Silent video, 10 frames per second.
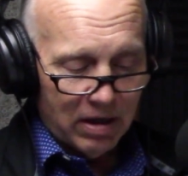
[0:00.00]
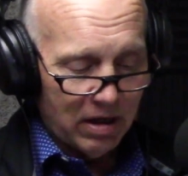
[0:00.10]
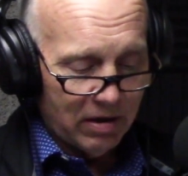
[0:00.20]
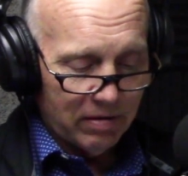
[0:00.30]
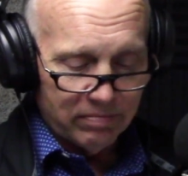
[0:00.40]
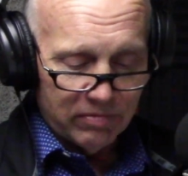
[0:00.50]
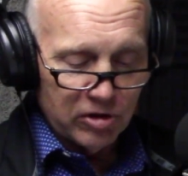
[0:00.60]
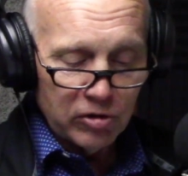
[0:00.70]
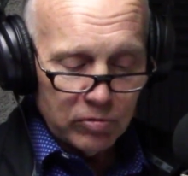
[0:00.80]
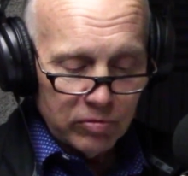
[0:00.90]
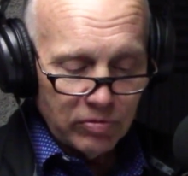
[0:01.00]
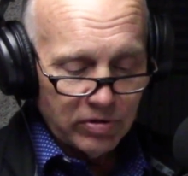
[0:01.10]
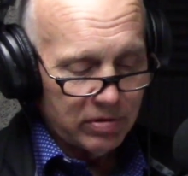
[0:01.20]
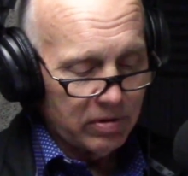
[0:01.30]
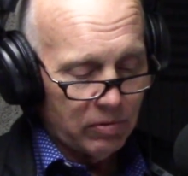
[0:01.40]

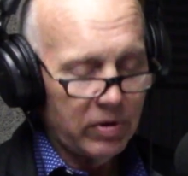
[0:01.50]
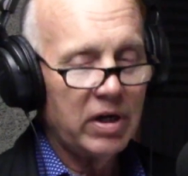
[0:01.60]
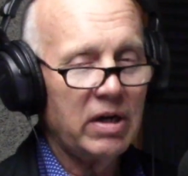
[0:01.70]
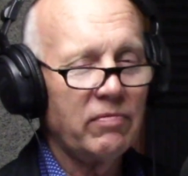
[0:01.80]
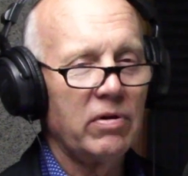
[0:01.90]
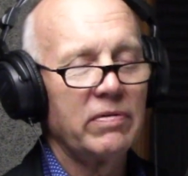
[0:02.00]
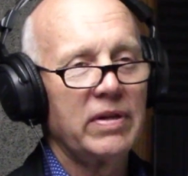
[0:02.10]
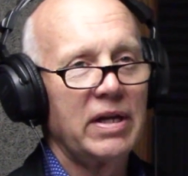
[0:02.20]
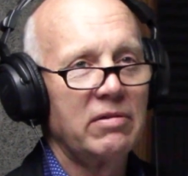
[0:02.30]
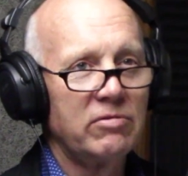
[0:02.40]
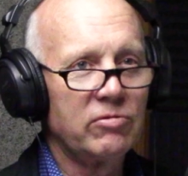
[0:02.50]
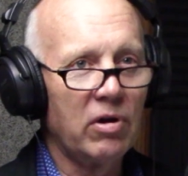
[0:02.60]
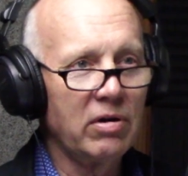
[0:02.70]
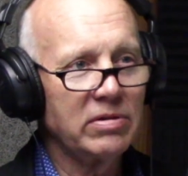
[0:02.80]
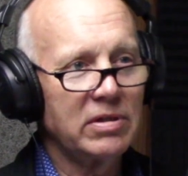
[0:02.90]
news, whatever that
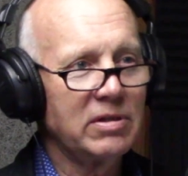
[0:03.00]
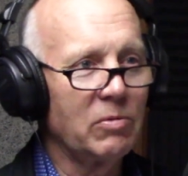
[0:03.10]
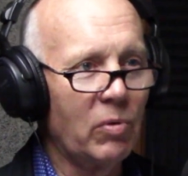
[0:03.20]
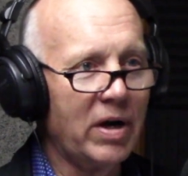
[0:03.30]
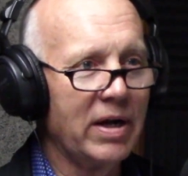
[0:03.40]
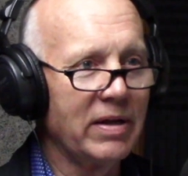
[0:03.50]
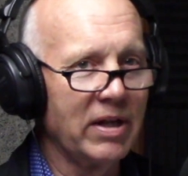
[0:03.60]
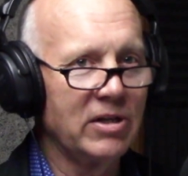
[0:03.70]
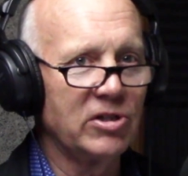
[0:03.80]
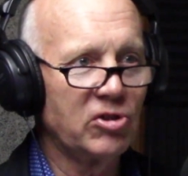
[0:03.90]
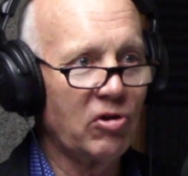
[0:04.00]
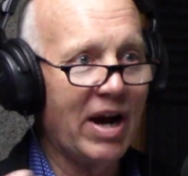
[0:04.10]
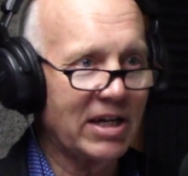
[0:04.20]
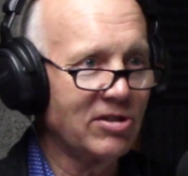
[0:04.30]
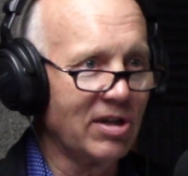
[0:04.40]
draws us away, that
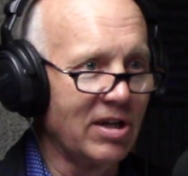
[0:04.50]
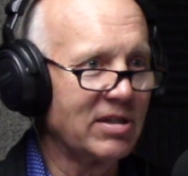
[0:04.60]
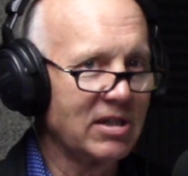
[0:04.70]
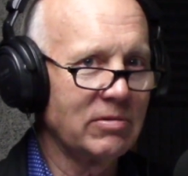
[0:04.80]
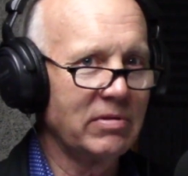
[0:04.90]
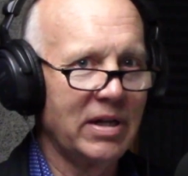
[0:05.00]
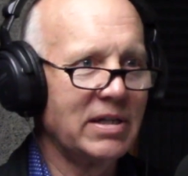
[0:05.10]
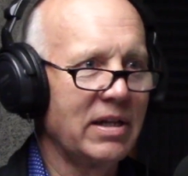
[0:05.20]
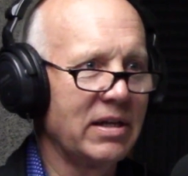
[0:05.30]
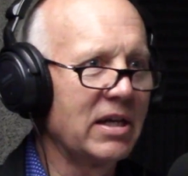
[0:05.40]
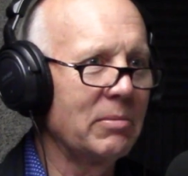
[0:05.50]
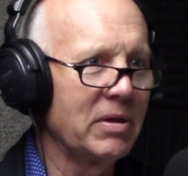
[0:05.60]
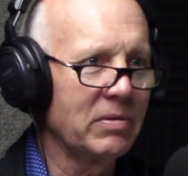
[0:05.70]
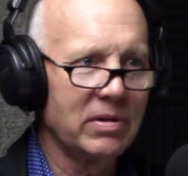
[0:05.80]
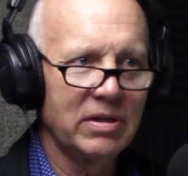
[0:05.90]
distracts us. Because really, that's how the
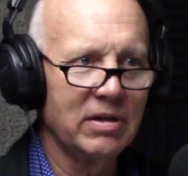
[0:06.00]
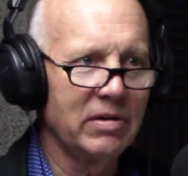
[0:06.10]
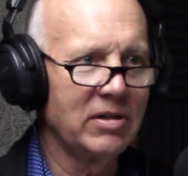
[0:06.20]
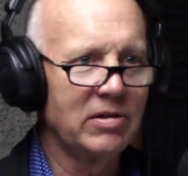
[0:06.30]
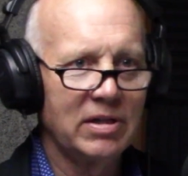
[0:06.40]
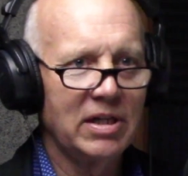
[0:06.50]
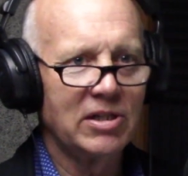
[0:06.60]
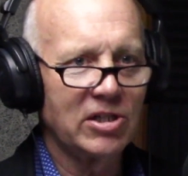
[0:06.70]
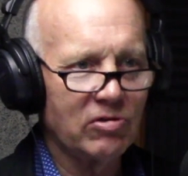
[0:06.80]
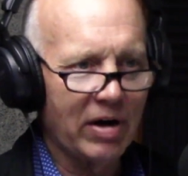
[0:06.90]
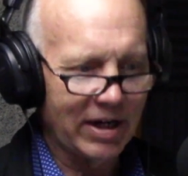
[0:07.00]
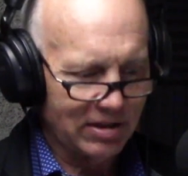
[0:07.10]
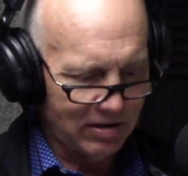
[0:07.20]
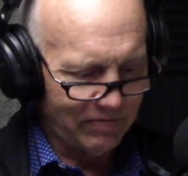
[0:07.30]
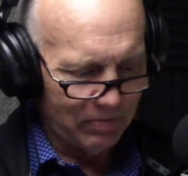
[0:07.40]
enemy, you know, he distracts
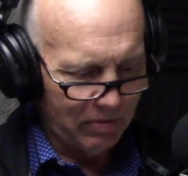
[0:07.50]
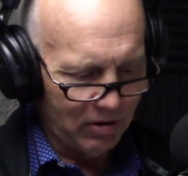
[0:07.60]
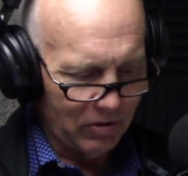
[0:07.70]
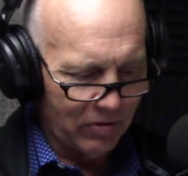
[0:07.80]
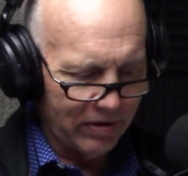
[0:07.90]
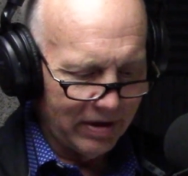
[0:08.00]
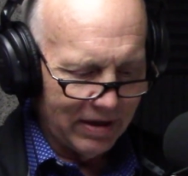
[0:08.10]
us from the Lord.